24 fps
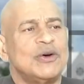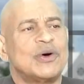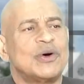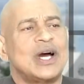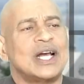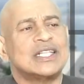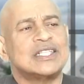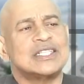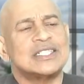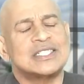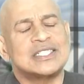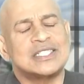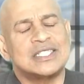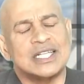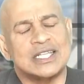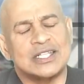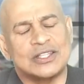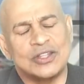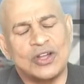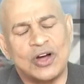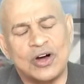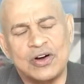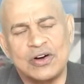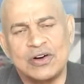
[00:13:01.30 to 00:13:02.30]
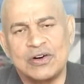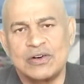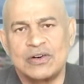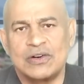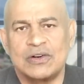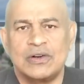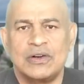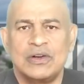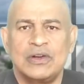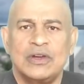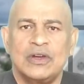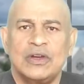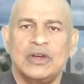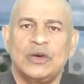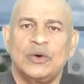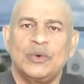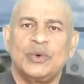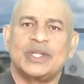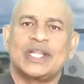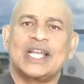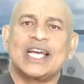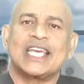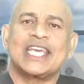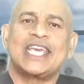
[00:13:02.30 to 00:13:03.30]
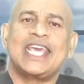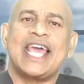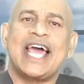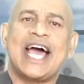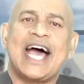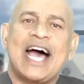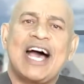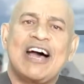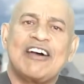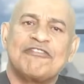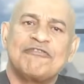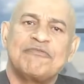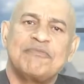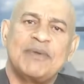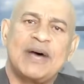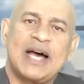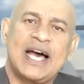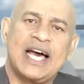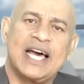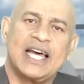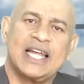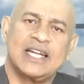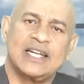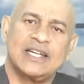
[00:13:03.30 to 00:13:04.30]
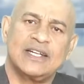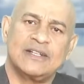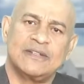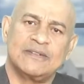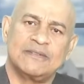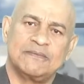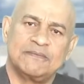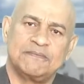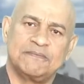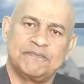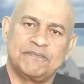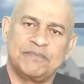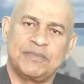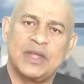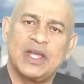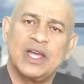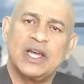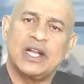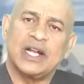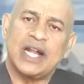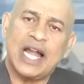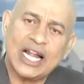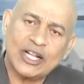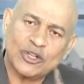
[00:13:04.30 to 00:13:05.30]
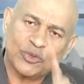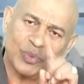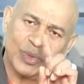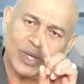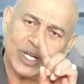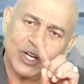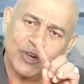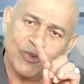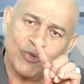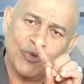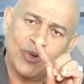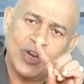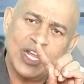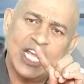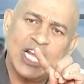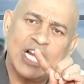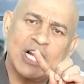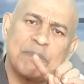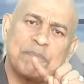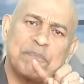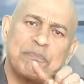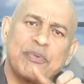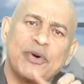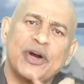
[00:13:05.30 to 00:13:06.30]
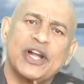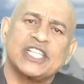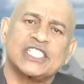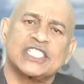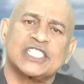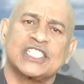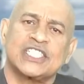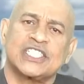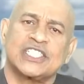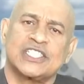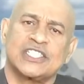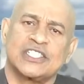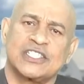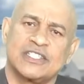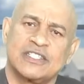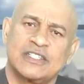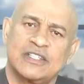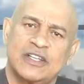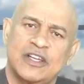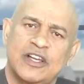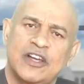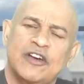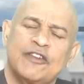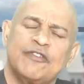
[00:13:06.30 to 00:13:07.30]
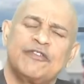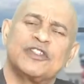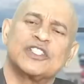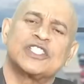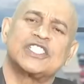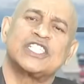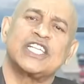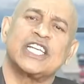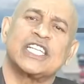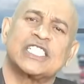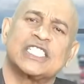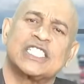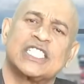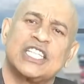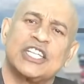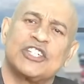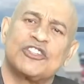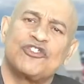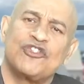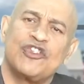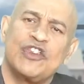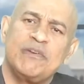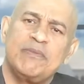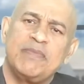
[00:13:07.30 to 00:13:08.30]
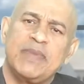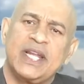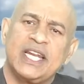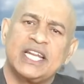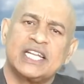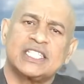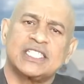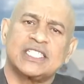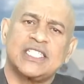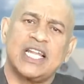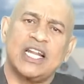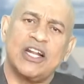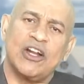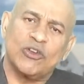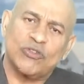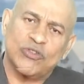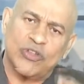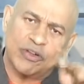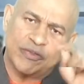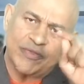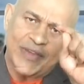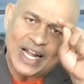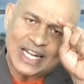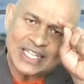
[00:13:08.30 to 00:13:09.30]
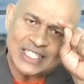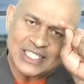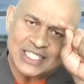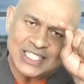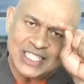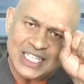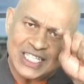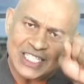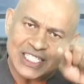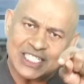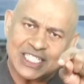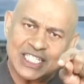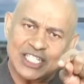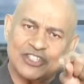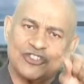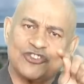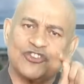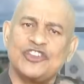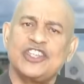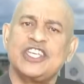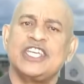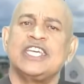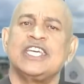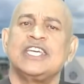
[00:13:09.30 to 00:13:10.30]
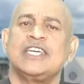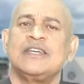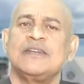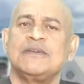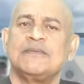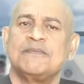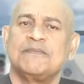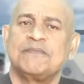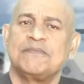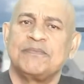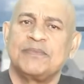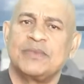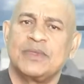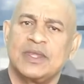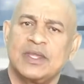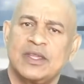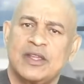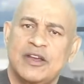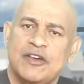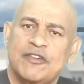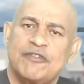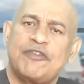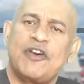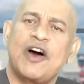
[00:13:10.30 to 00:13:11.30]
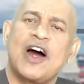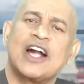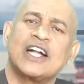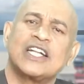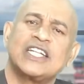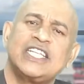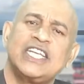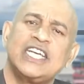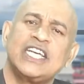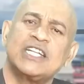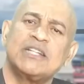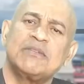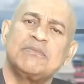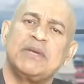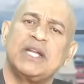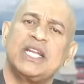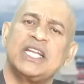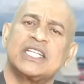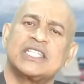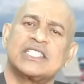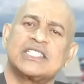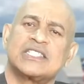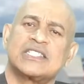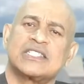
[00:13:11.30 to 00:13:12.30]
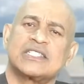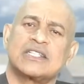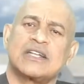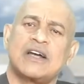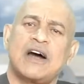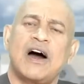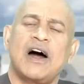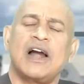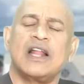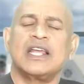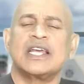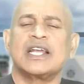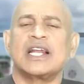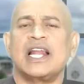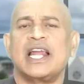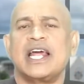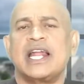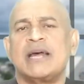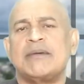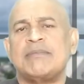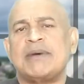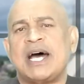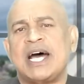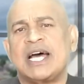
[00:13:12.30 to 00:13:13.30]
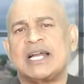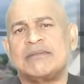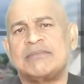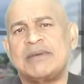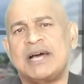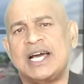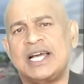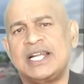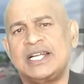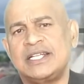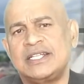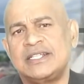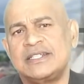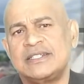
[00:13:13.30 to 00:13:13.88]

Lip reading: got to sit down with a gaff man, not with the real press, for 63 minutes, and out of that 63, 48 minutes calling Glenn a madman?